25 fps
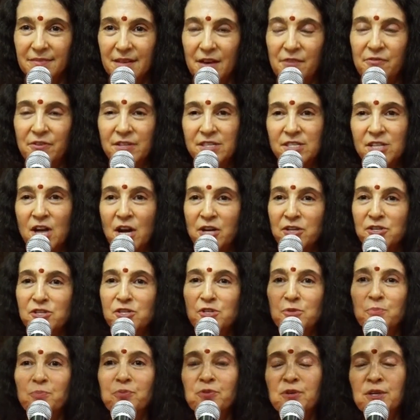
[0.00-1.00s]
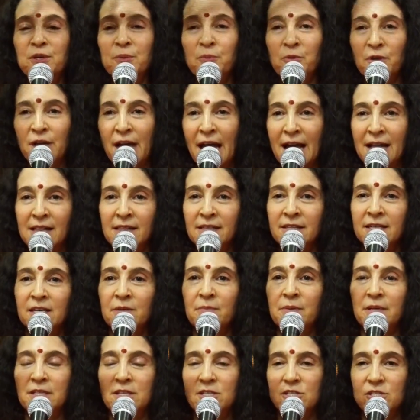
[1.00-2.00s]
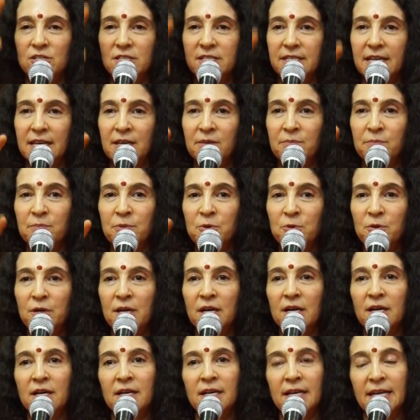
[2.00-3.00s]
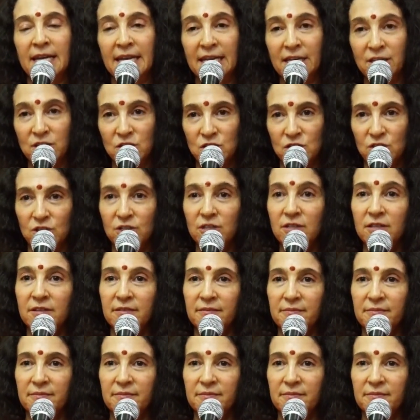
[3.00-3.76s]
if it's not a supreme reality, but it's just a Buddha nature,